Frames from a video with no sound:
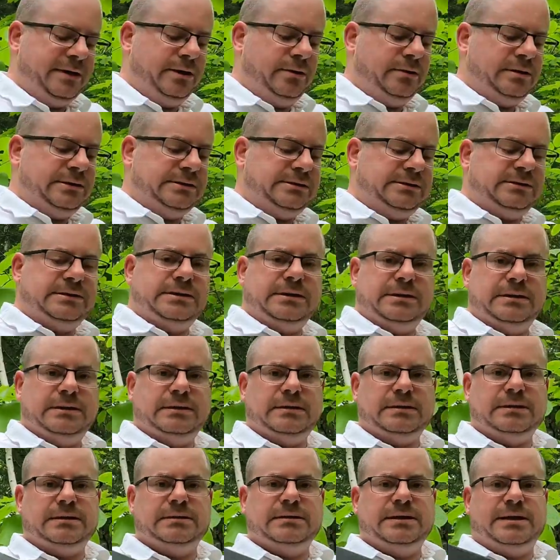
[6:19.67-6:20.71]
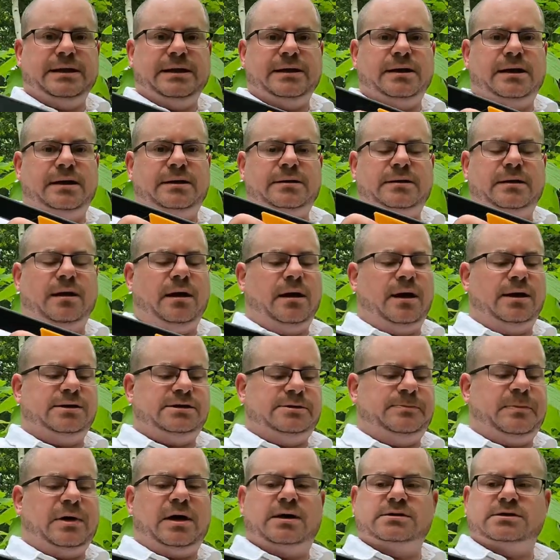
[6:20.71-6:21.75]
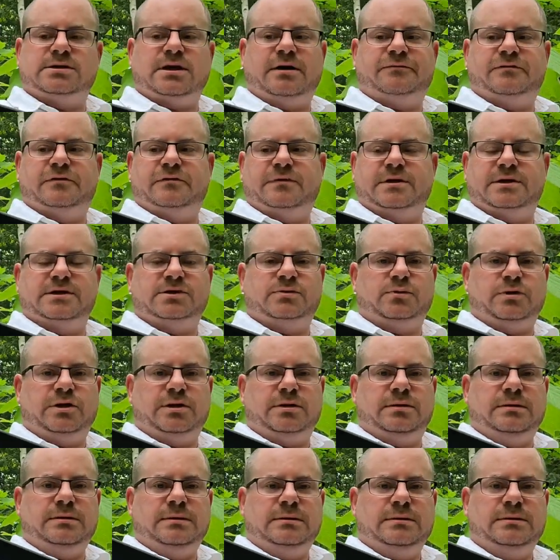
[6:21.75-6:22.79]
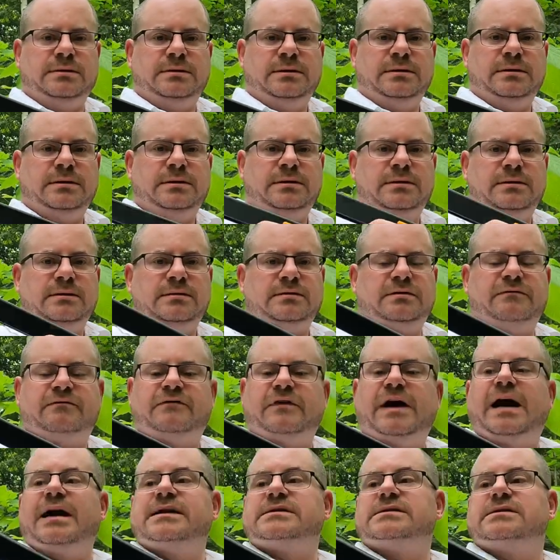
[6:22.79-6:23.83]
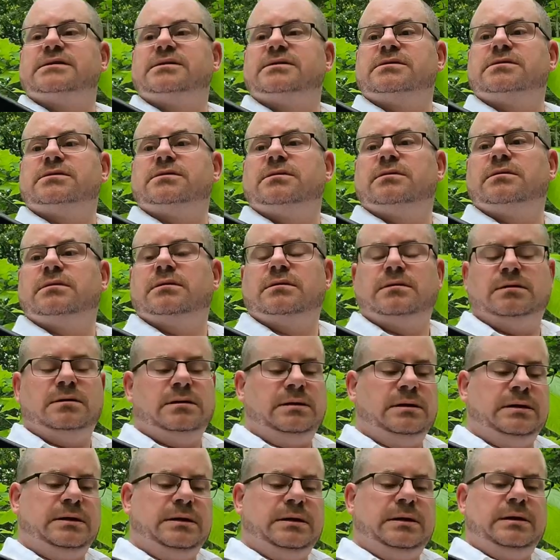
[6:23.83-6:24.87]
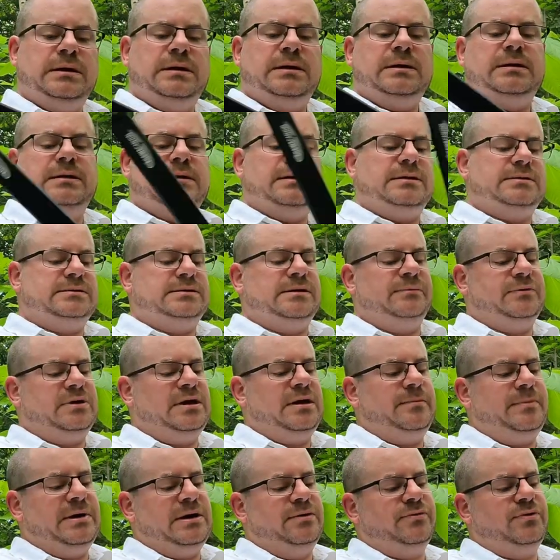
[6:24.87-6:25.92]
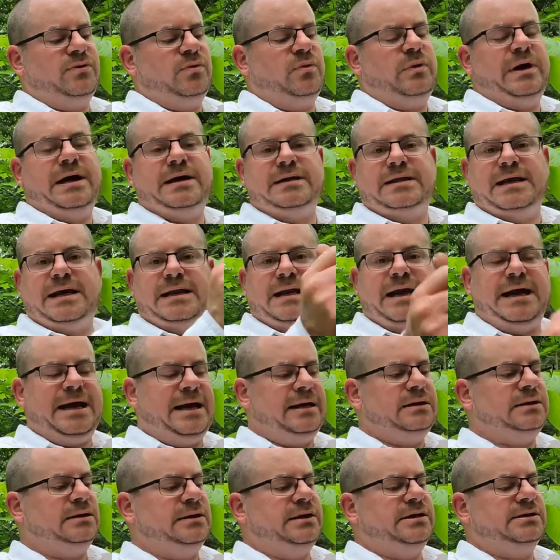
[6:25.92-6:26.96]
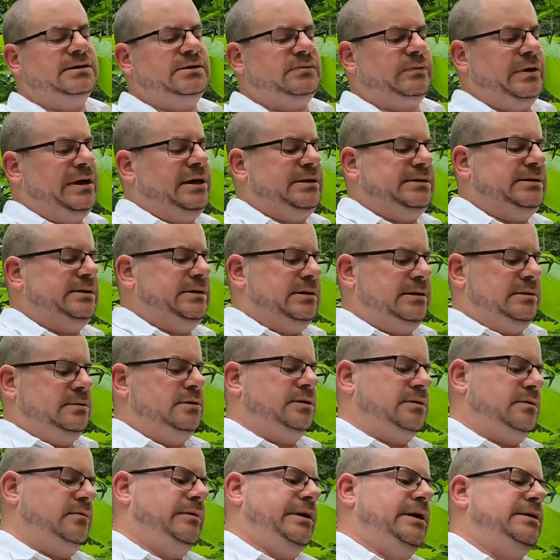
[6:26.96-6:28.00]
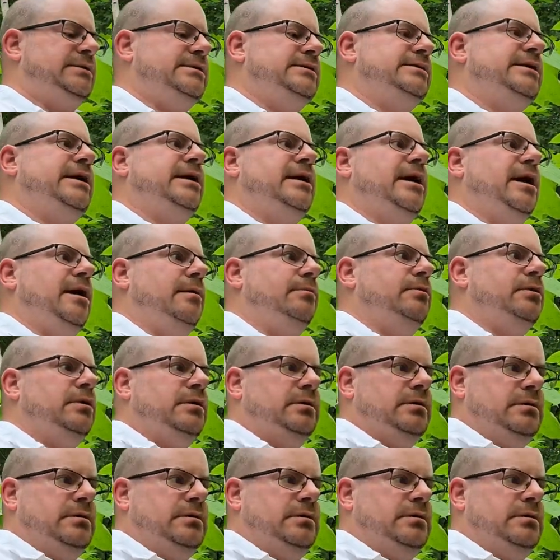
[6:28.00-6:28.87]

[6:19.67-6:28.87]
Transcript: I noticed that I got hot spots off of this one the fastest. Something about the way that handle is, when it's set up,